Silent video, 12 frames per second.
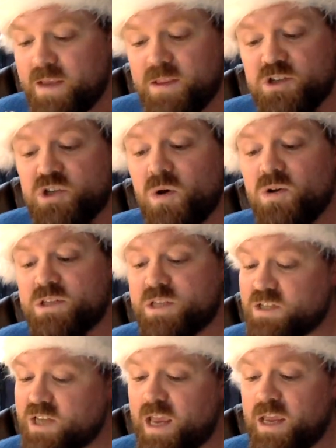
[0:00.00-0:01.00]
The dogs
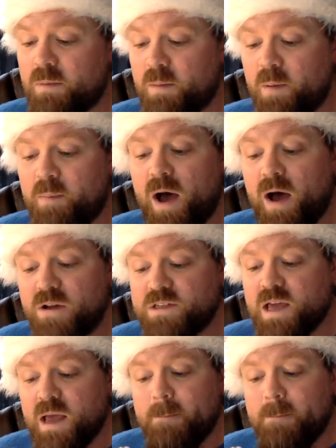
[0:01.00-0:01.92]
had taken him apart,